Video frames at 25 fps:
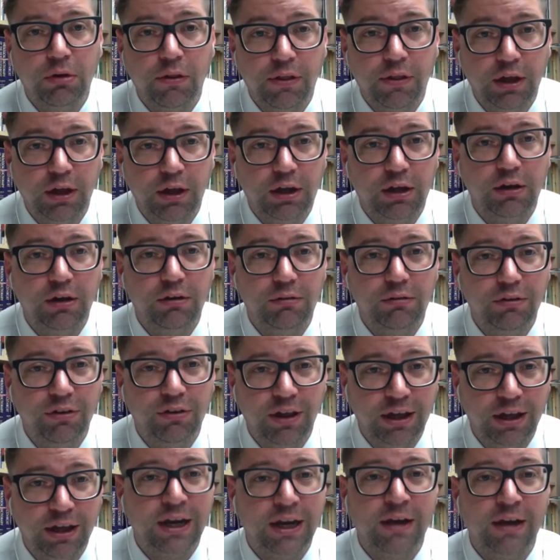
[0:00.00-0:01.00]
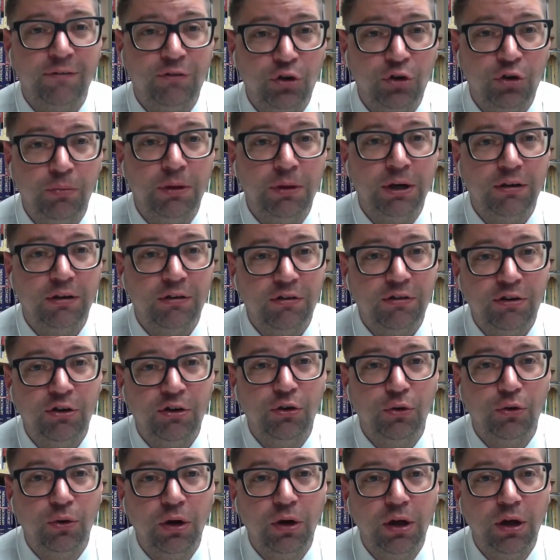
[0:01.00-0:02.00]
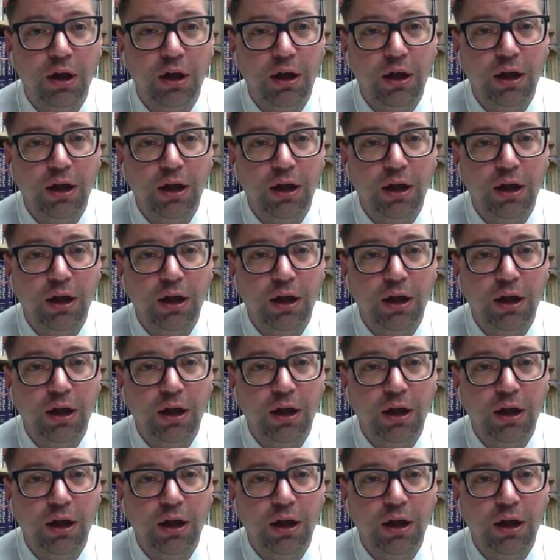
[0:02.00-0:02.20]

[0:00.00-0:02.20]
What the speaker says: that they can have 2 minutes too.